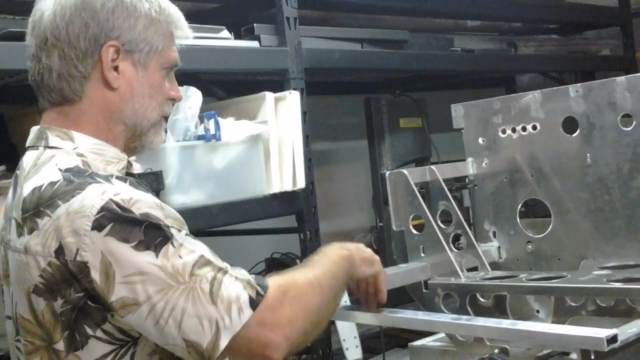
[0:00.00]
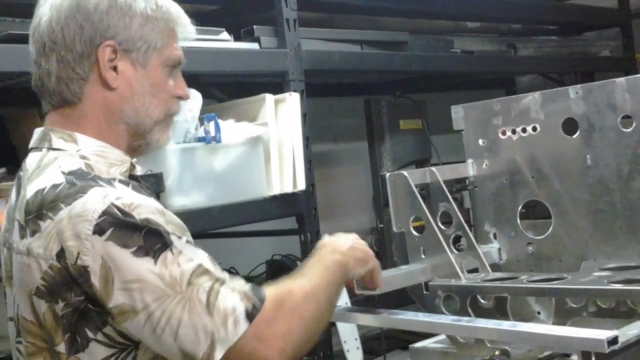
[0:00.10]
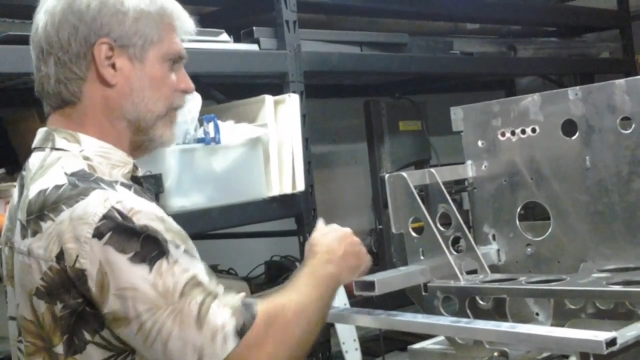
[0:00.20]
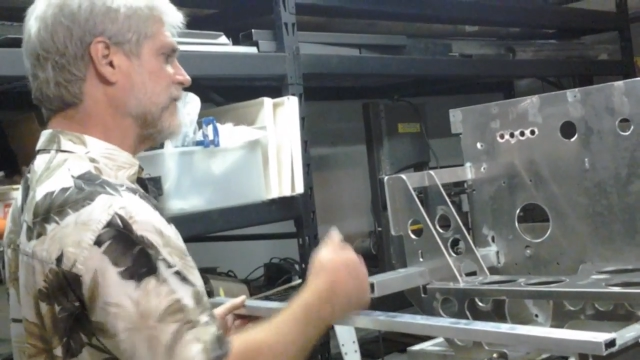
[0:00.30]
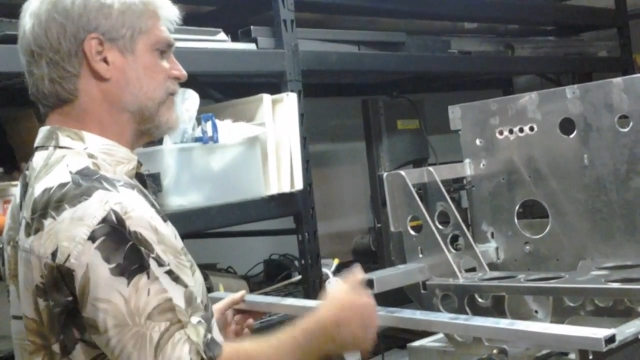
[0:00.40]

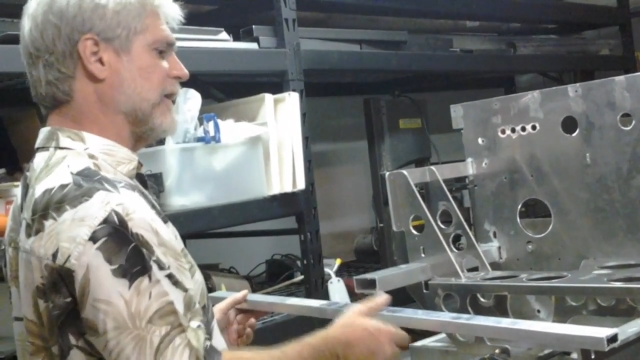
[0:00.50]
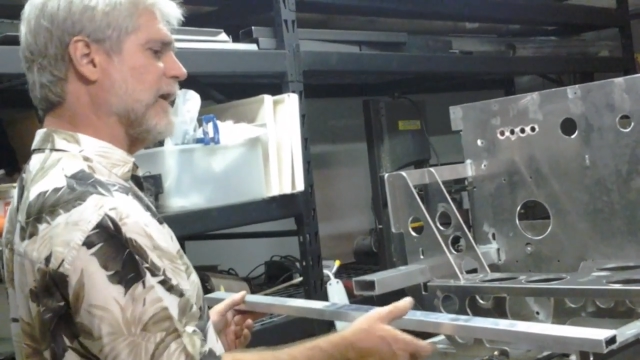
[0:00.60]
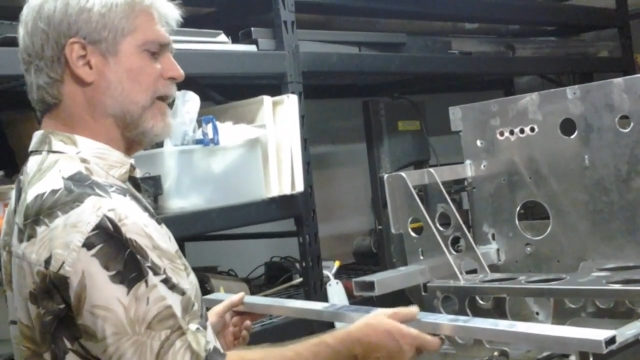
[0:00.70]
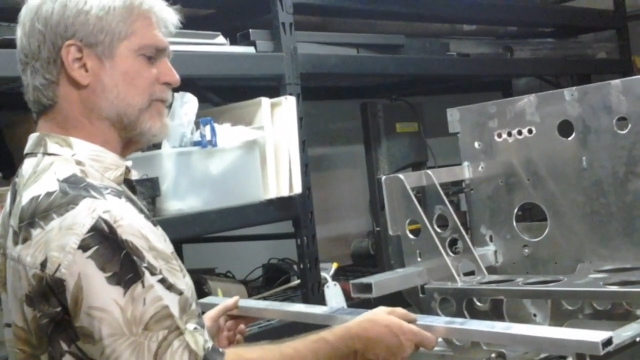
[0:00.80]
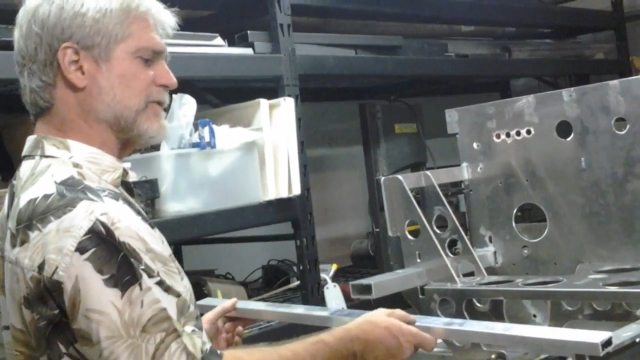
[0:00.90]
which
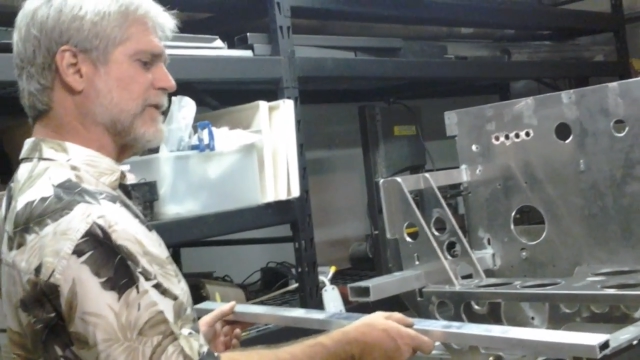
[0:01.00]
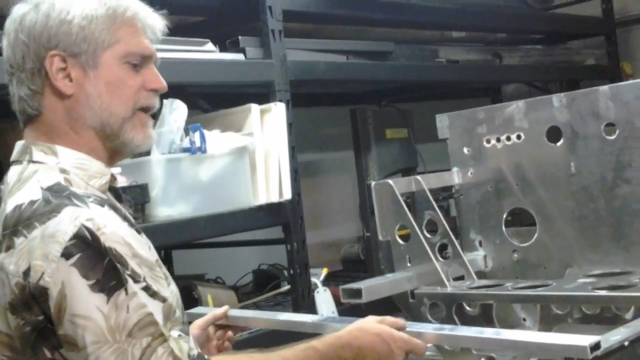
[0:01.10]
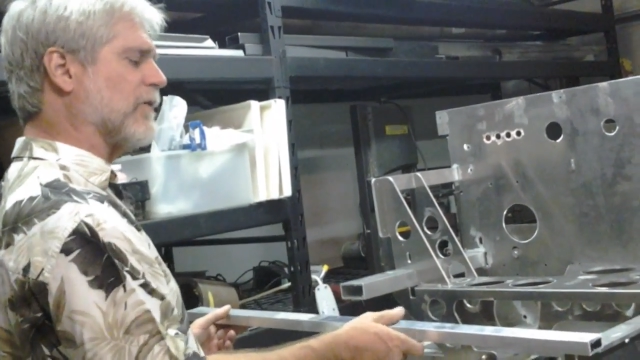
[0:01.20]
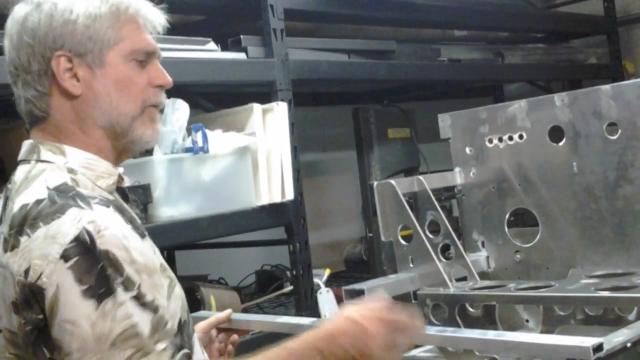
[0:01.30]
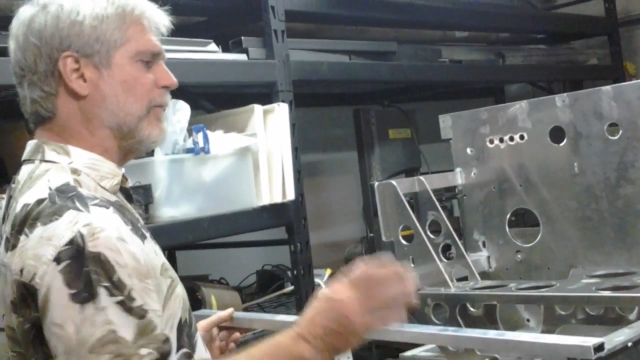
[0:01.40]
in that
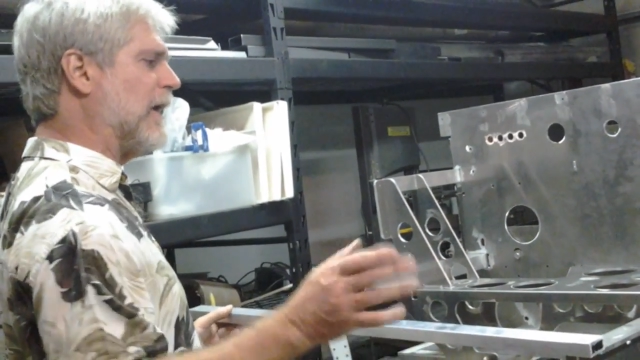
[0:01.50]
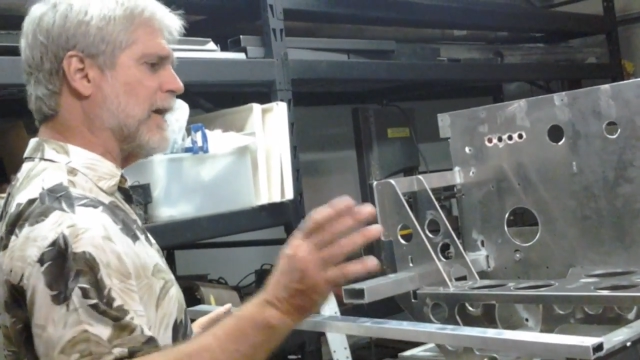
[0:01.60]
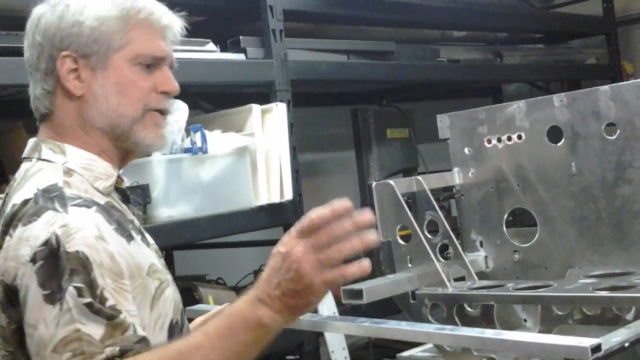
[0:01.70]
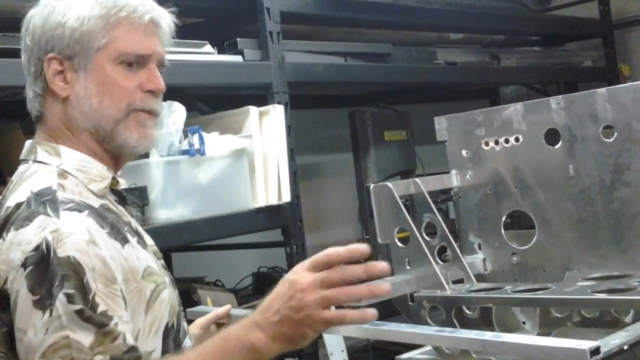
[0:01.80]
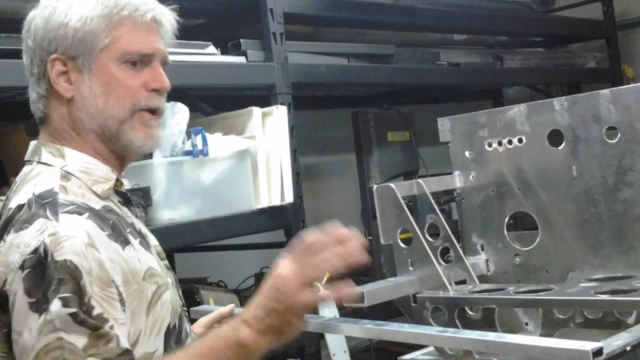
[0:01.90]
mistake
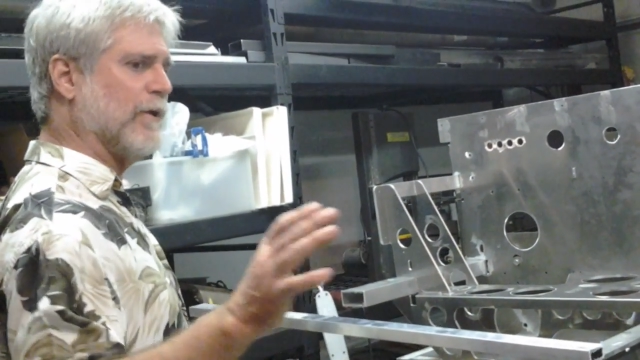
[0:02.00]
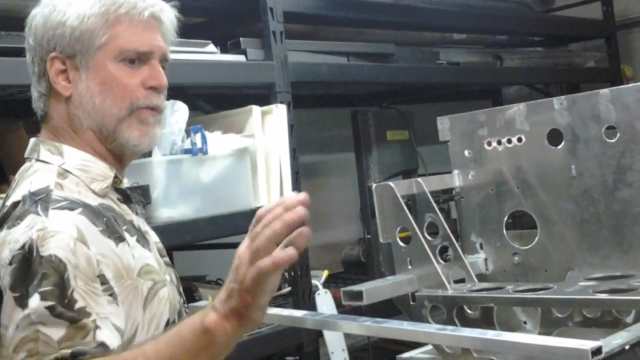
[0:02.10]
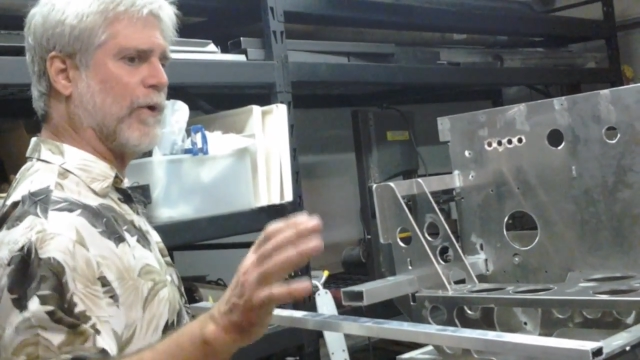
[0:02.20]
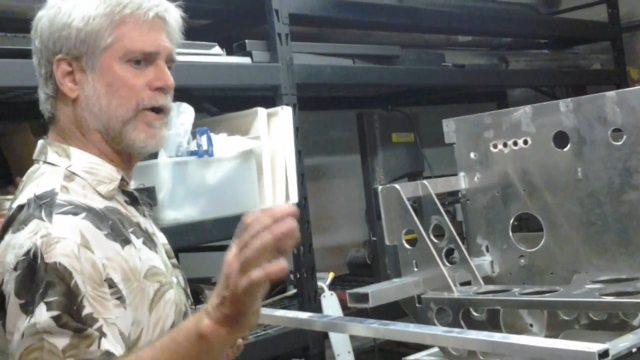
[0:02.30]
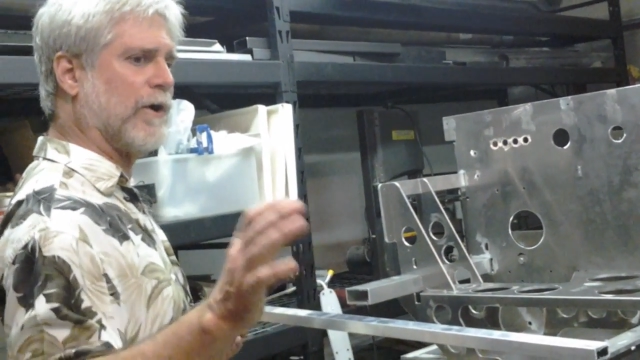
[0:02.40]
reminds me,
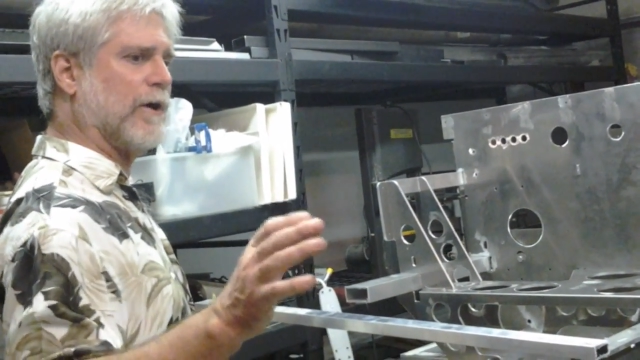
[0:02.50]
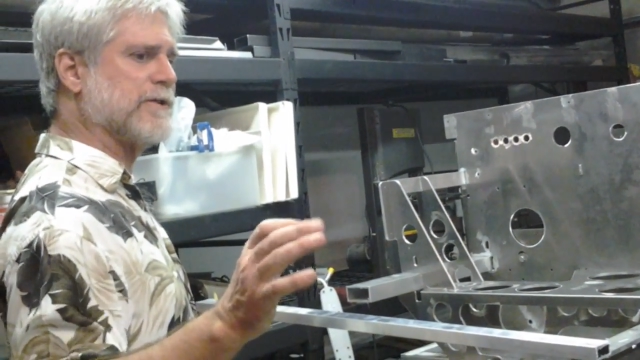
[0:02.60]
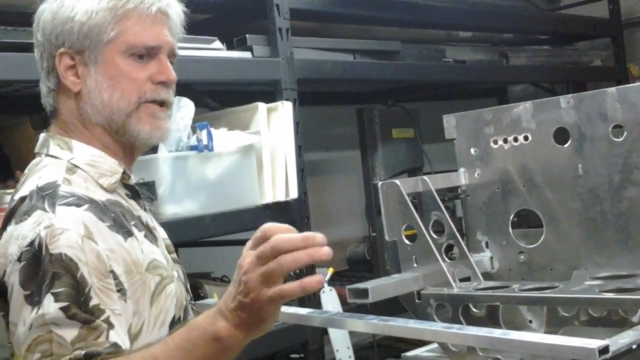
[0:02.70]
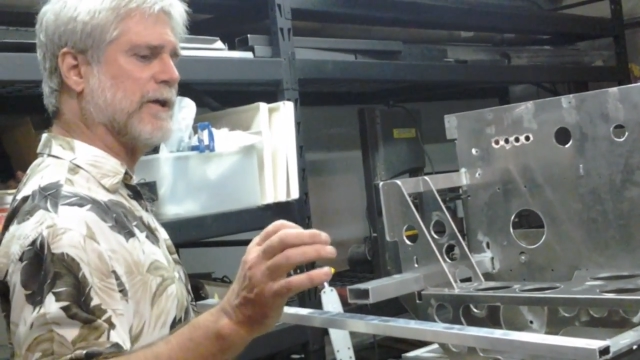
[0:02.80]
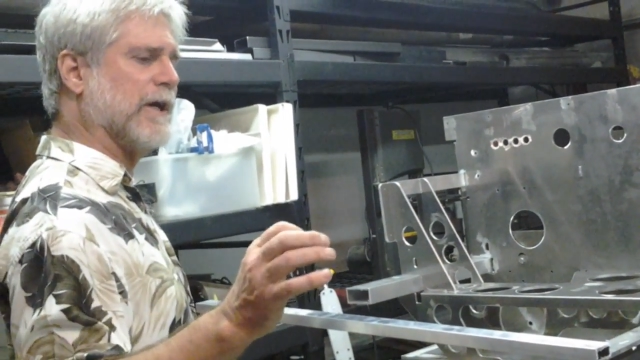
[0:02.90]
no more
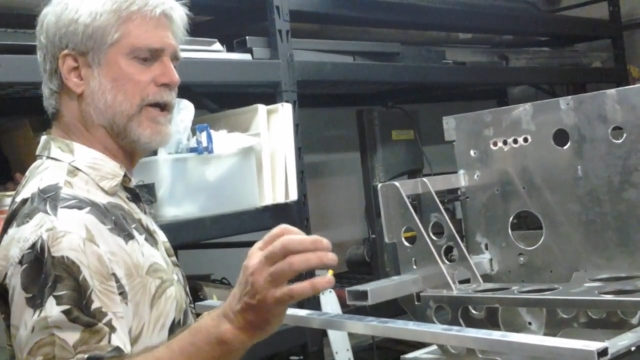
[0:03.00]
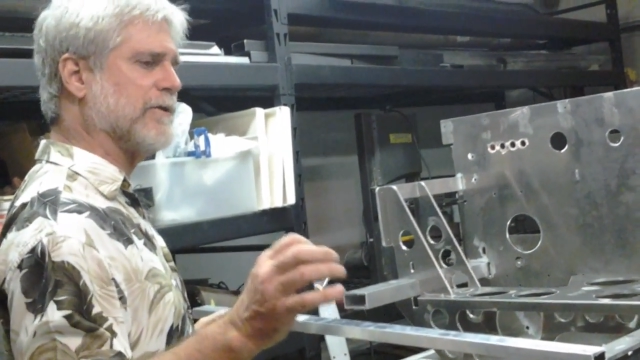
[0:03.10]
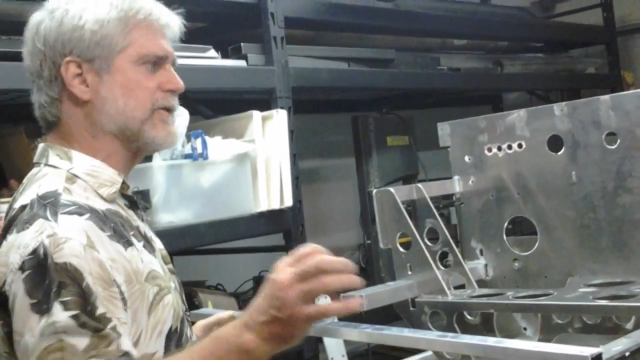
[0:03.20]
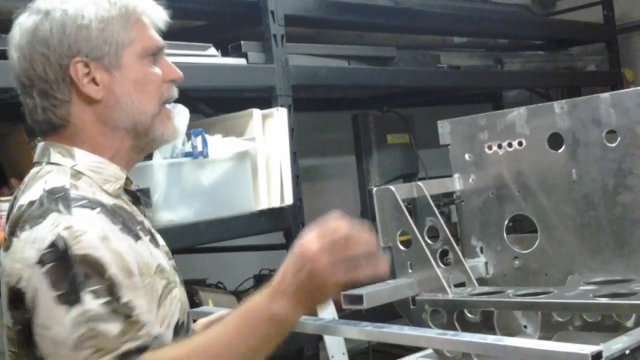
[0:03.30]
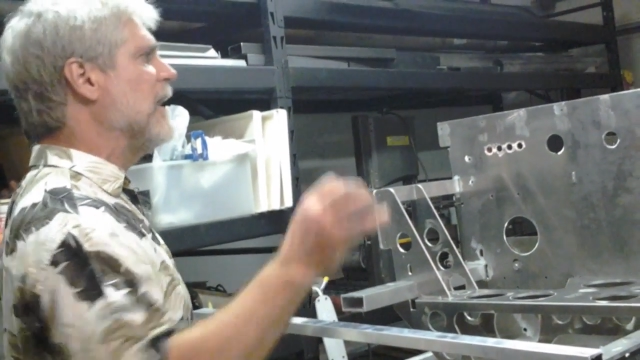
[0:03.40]
cards and
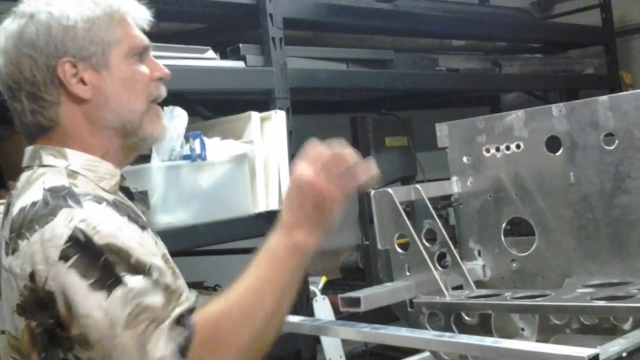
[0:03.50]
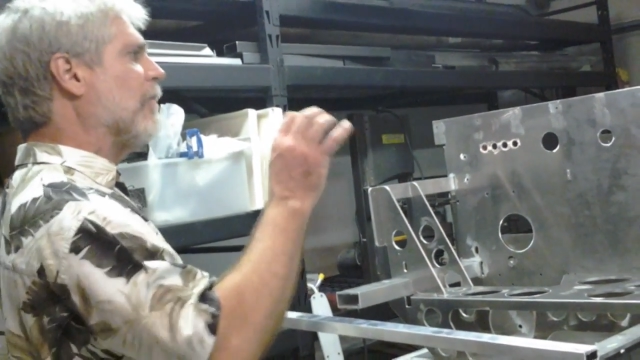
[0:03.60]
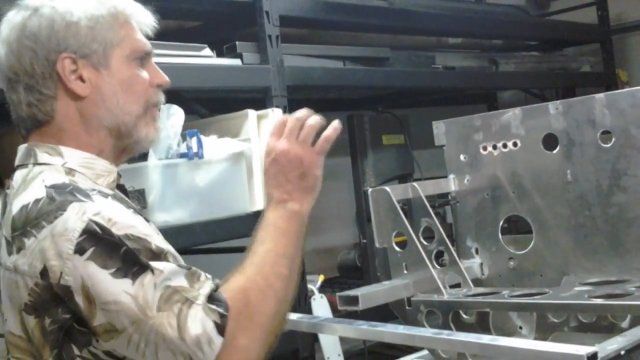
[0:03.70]
letters.